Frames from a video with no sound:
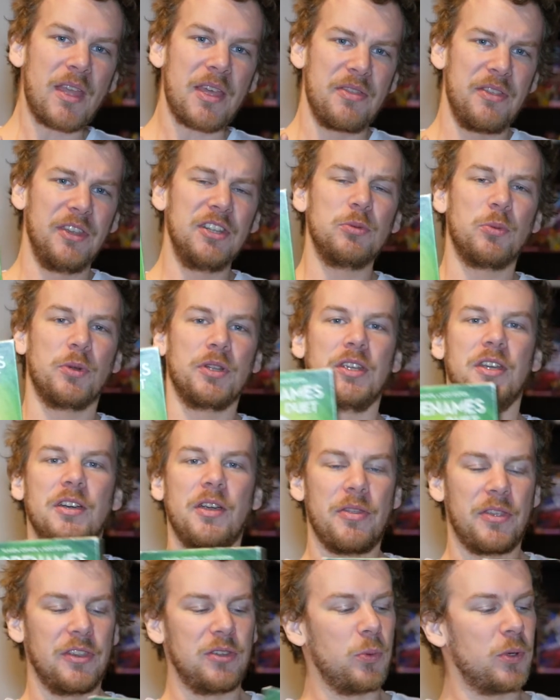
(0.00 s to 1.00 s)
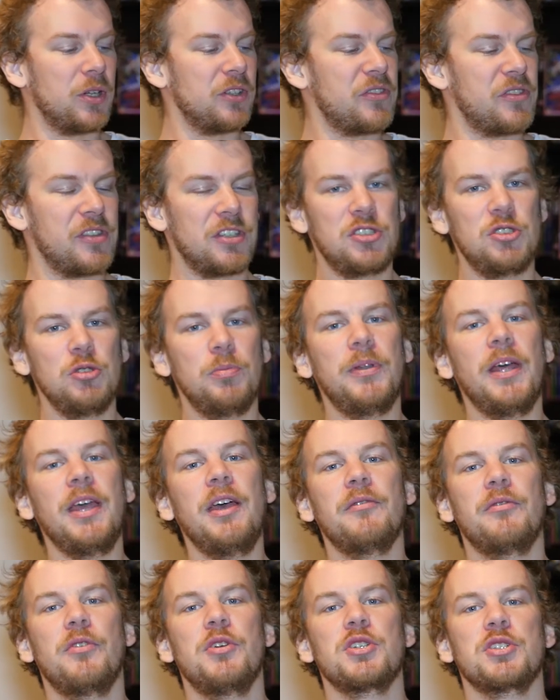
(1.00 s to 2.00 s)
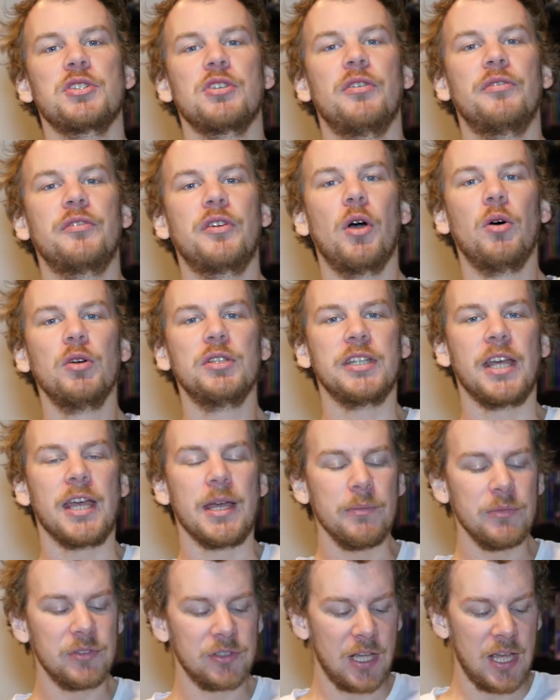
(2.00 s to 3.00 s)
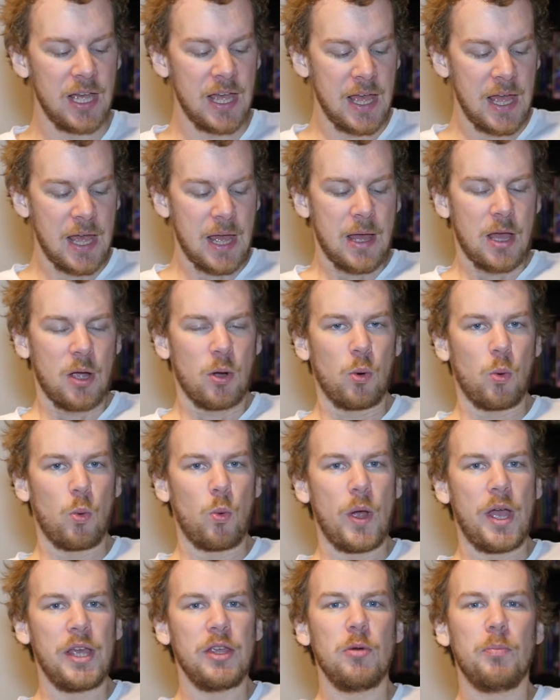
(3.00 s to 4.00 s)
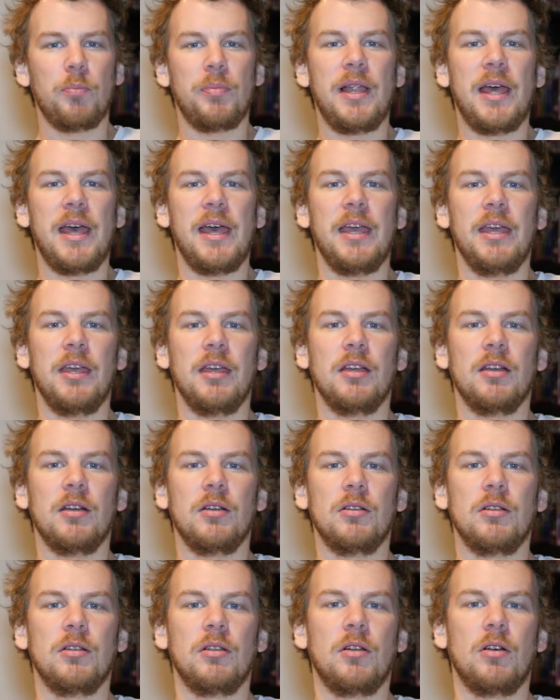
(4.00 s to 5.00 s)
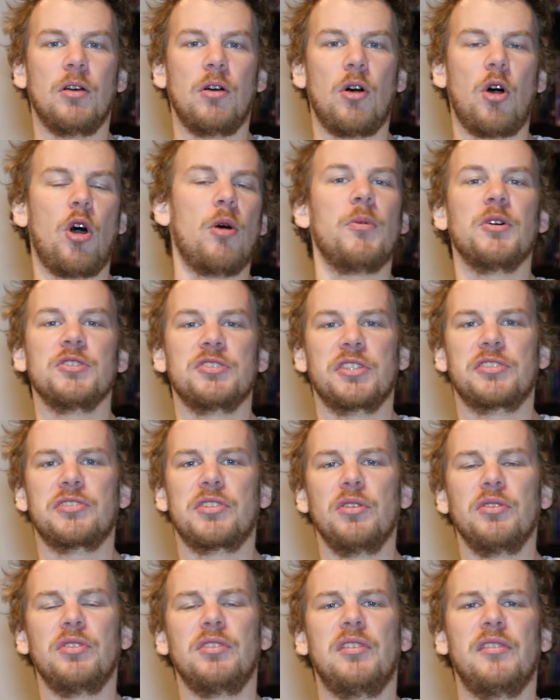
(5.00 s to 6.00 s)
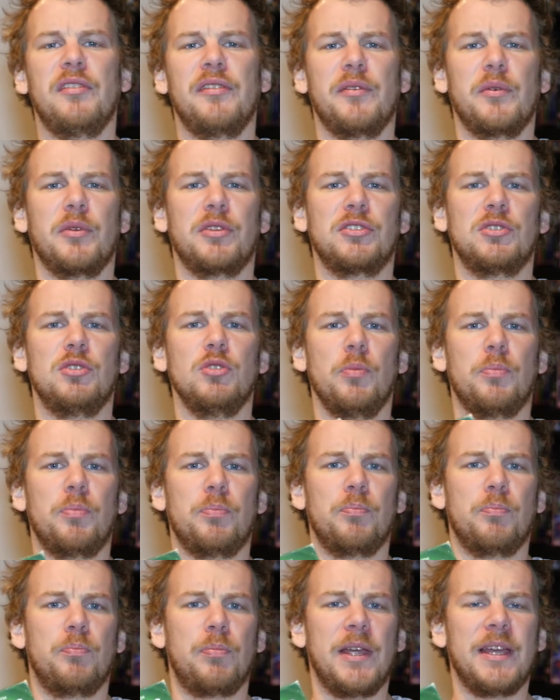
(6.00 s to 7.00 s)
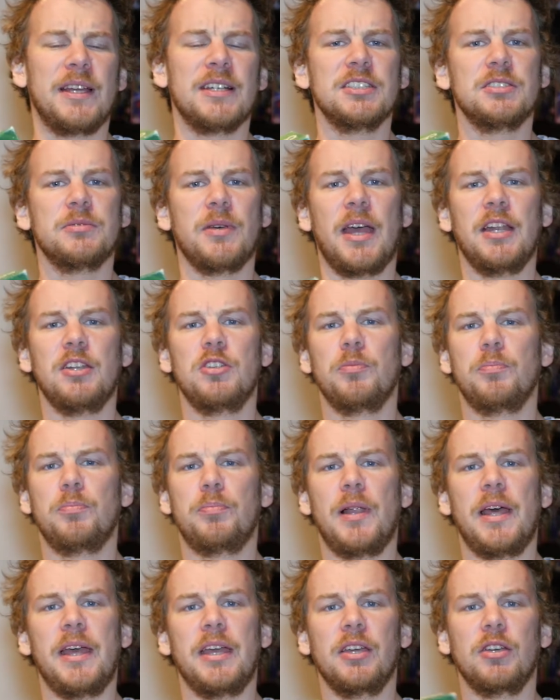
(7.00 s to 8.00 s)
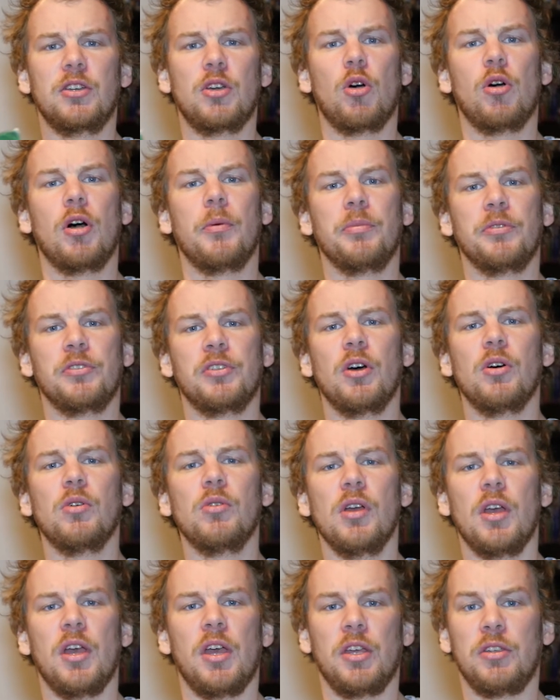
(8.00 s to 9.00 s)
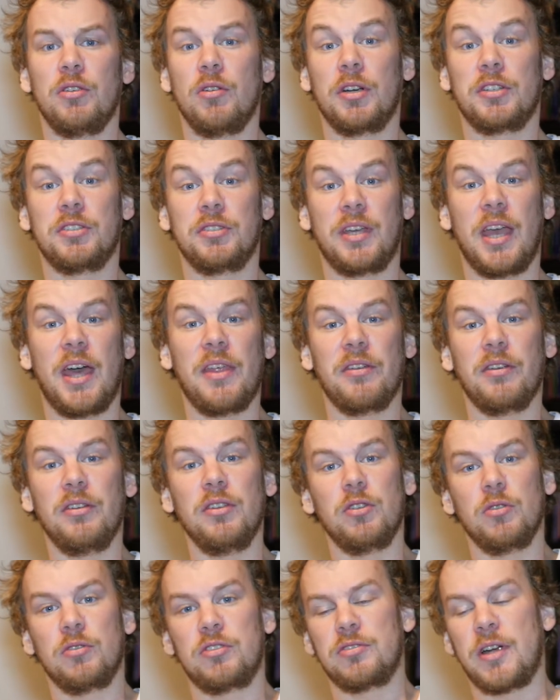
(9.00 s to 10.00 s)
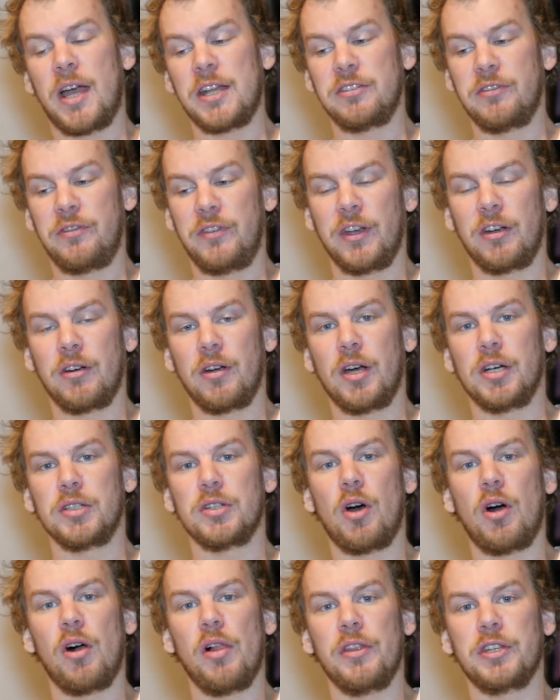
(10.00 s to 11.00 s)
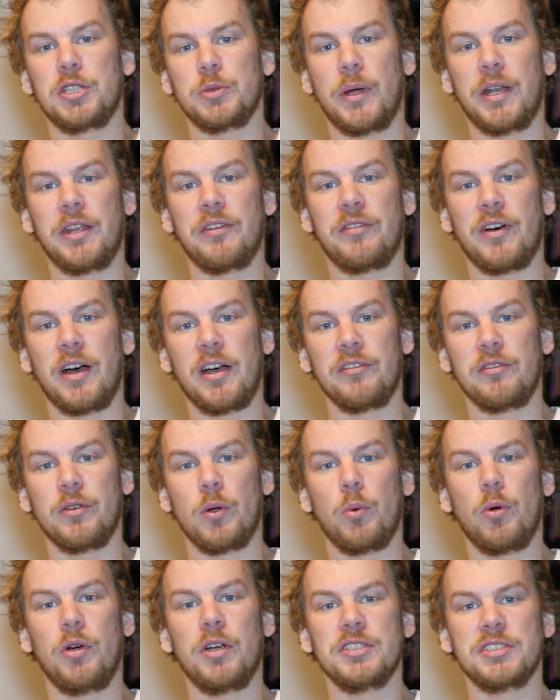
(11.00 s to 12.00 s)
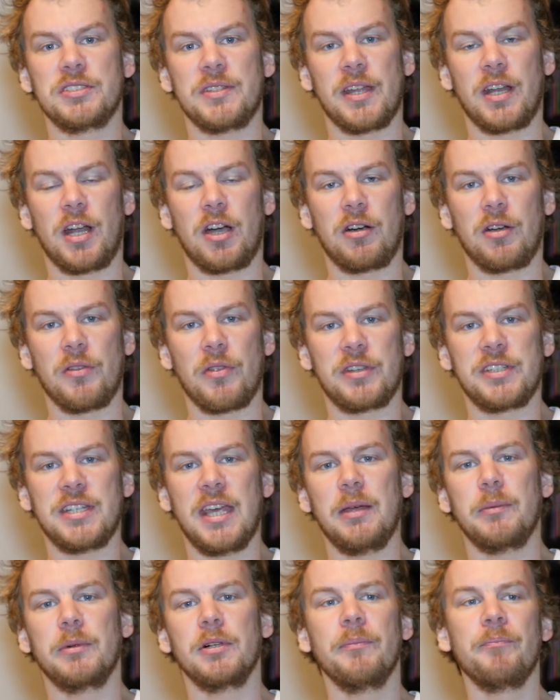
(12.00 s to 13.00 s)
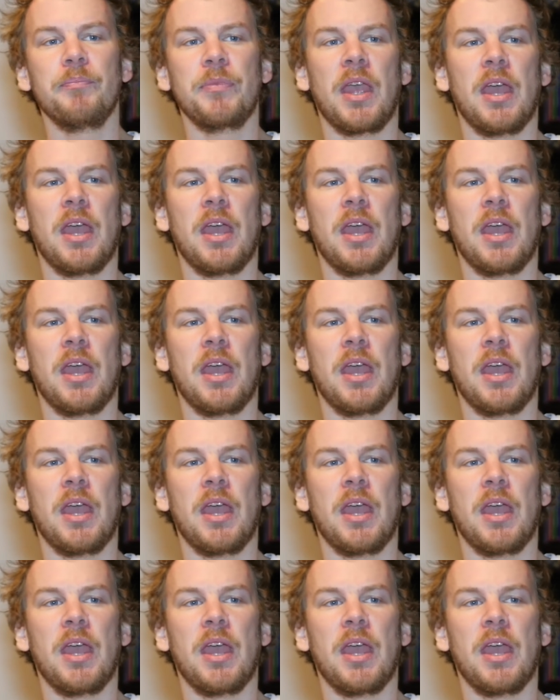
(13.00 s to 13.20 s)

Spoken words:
This one here. This one is the 2-player version of Codenames, where you play almost exclusively with 2 players, and you play co-op. So you're together. You try to figure out all the 25 words that are on the table.